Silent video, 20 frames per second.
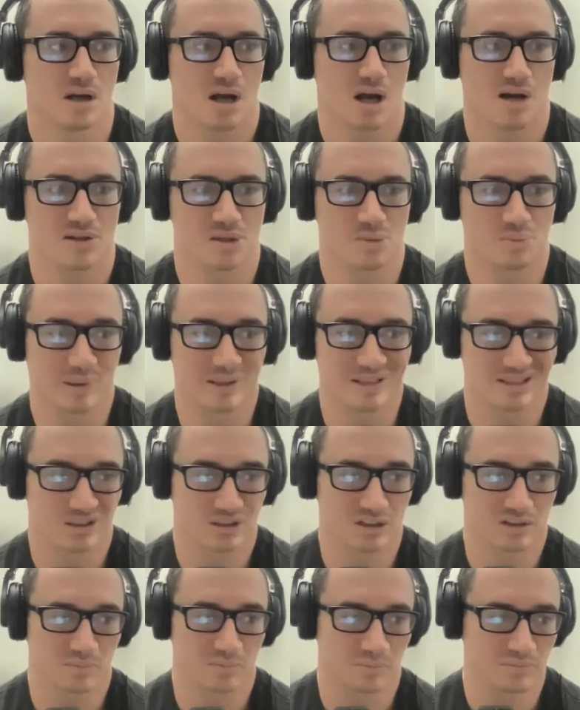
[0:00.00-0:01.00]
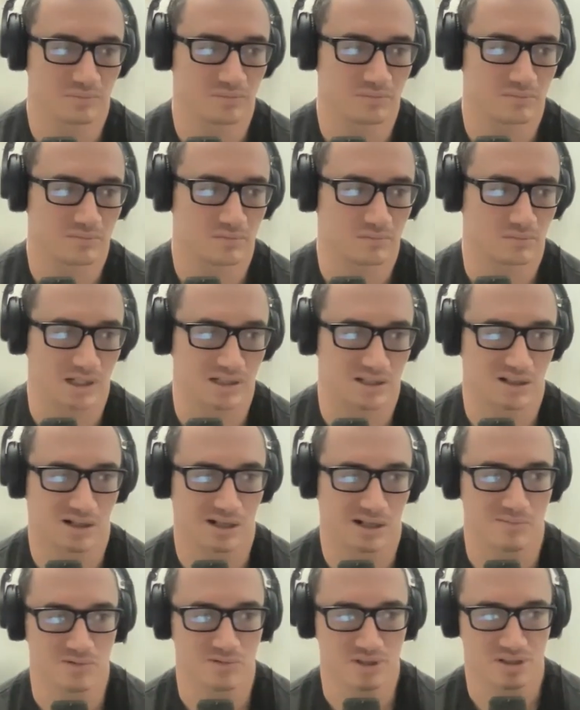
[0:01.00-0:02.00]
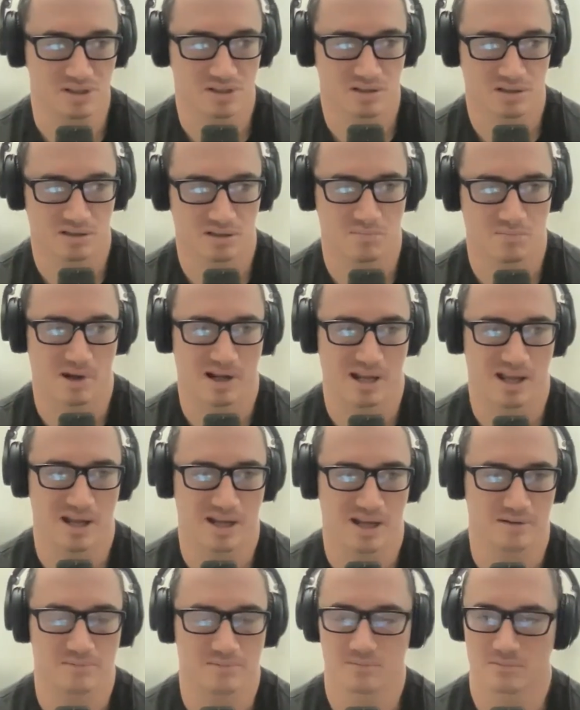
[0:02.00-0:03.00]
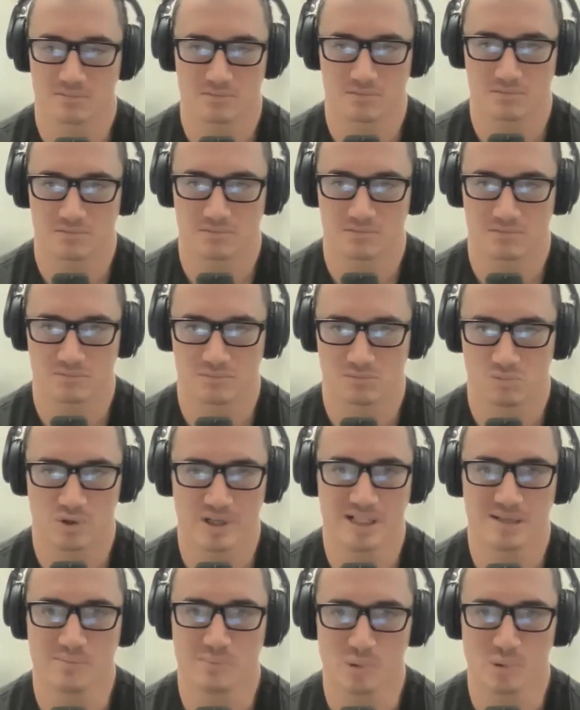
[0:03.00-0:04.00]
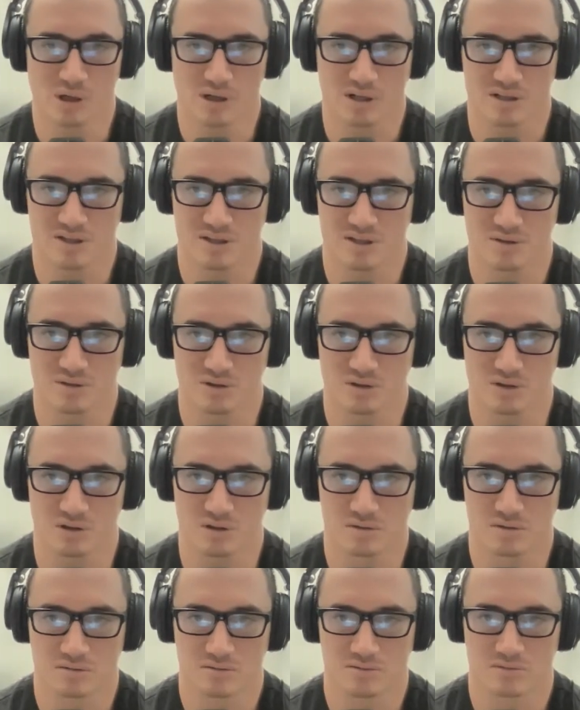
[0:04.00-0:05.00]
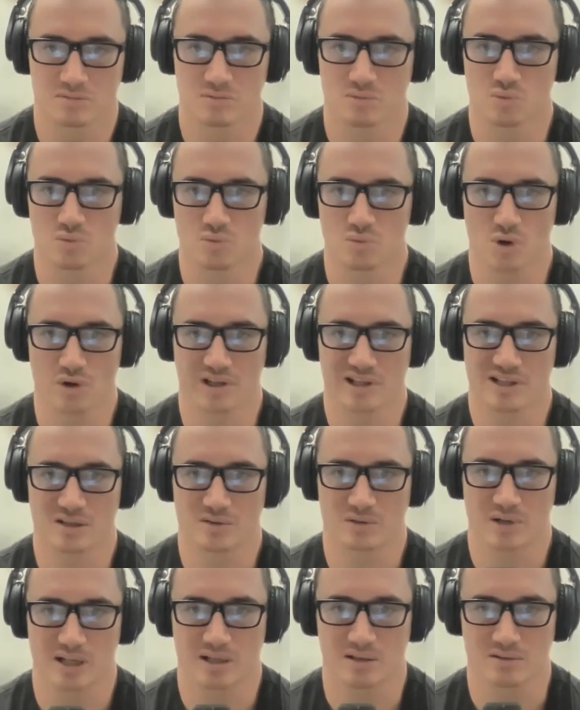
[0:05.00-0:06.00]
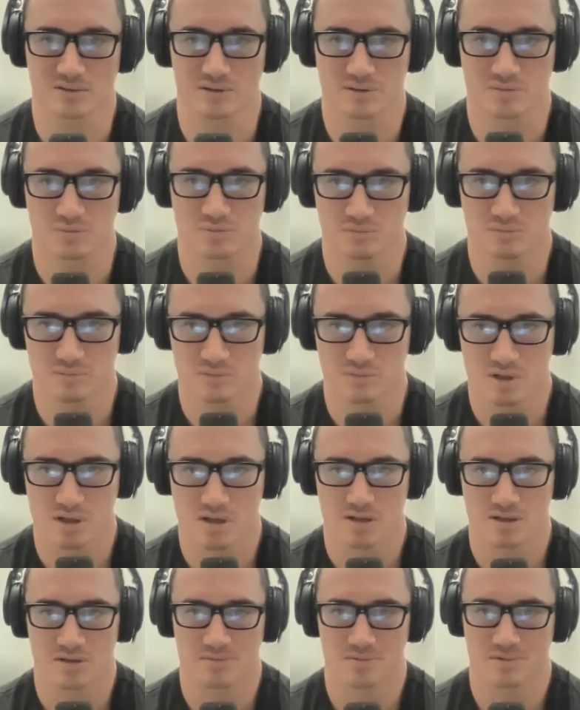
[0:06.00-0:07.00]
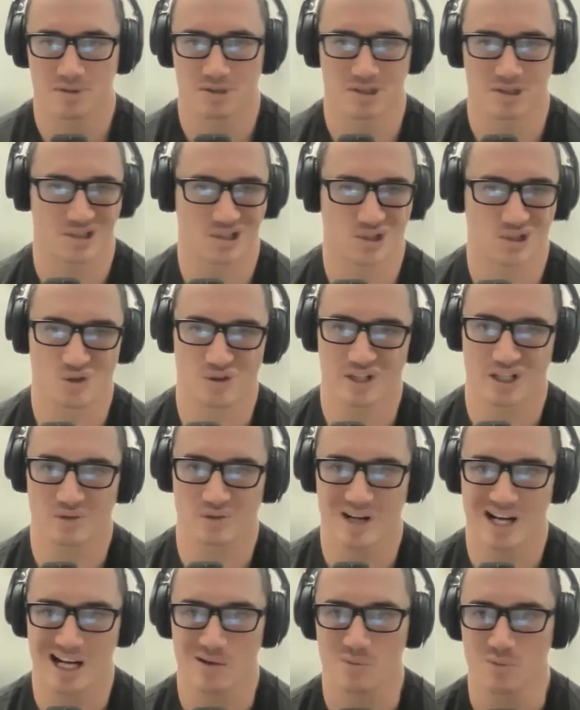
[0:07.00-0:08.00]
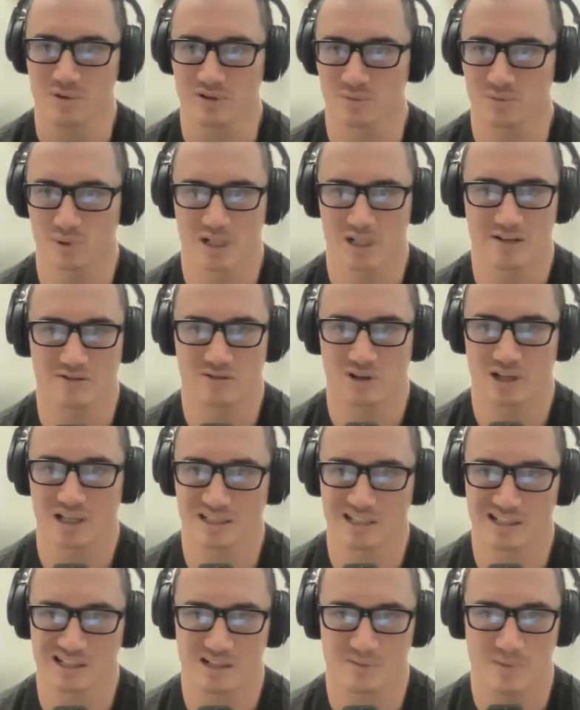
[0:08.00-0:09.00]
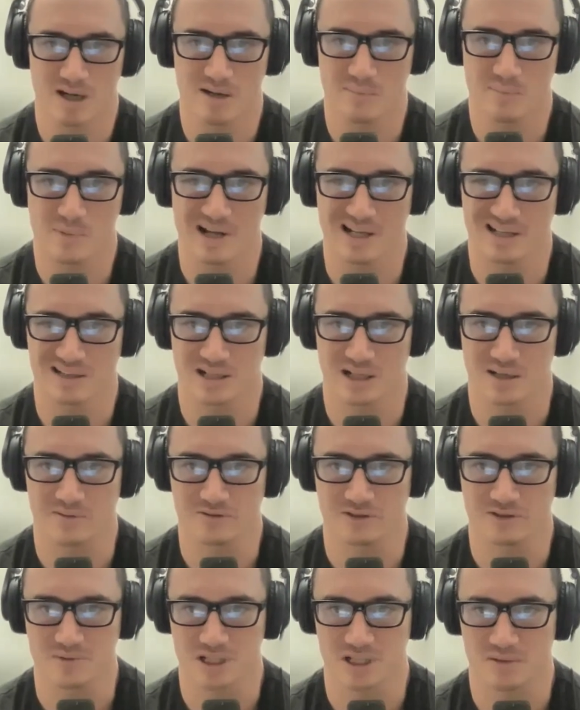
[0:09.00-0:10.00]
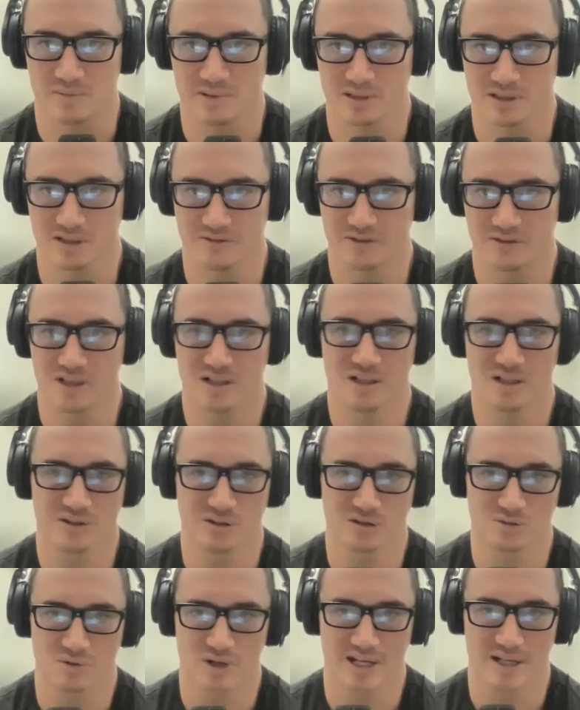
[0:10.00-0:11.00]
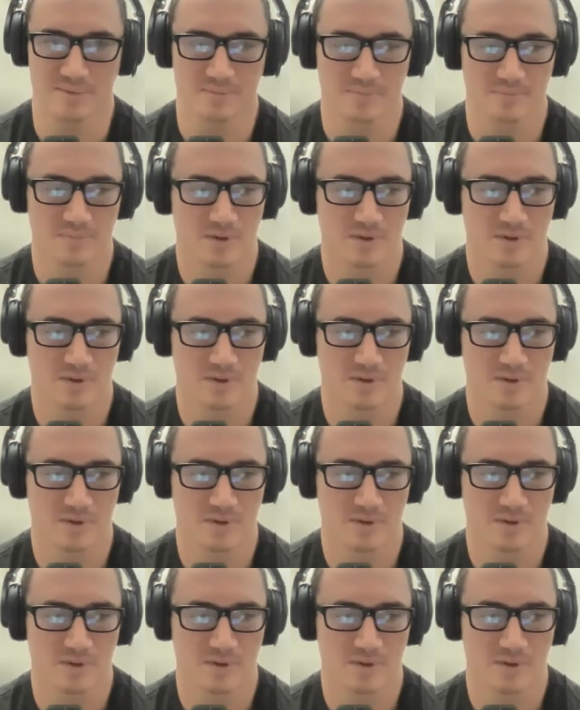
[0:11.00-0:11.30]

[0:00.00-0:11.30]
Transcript: I'll spend a lot of my time just in my head, reading books or walking around, just toying around with whatever idea I might have picked up from something I've heard or read.